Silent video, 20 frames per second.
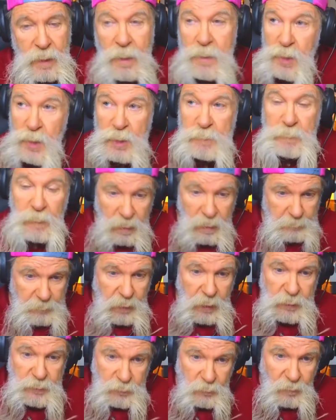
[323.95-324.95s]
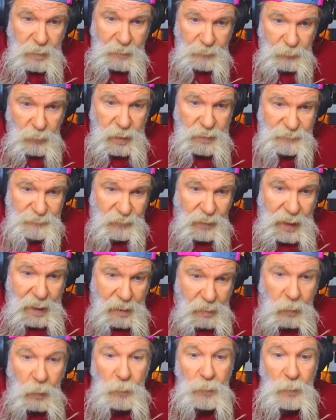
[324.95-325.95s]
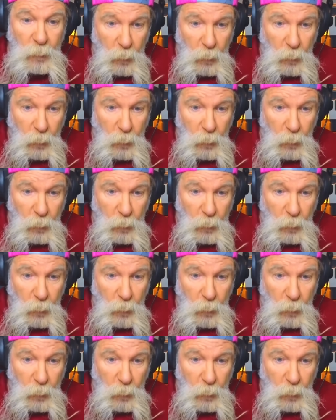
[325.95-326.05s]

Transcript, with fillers: Just put a picture of Ric Flair on the